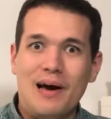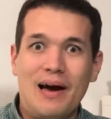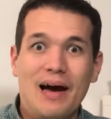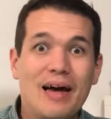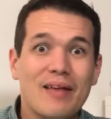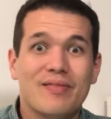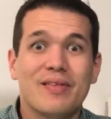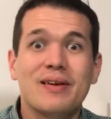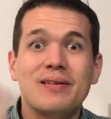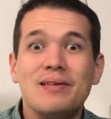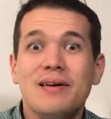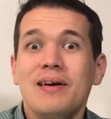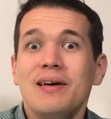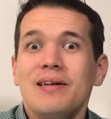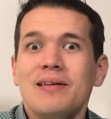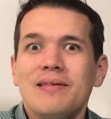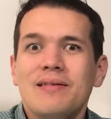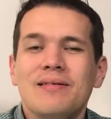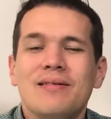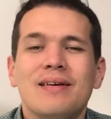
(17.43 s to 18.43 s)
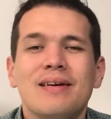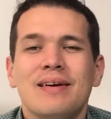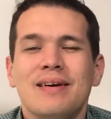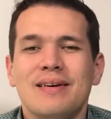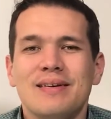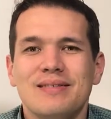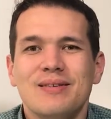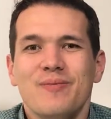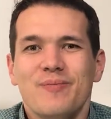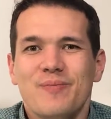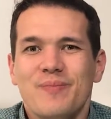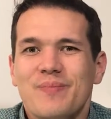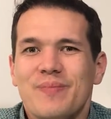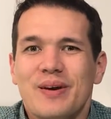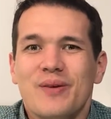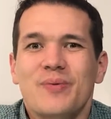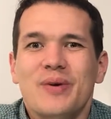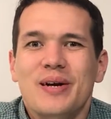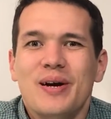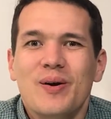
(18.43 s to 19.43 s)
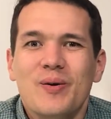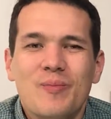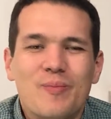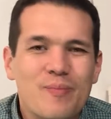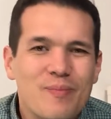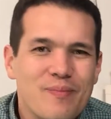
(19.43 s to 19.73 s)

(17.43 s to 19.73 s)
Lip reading: I think not. So, here we go.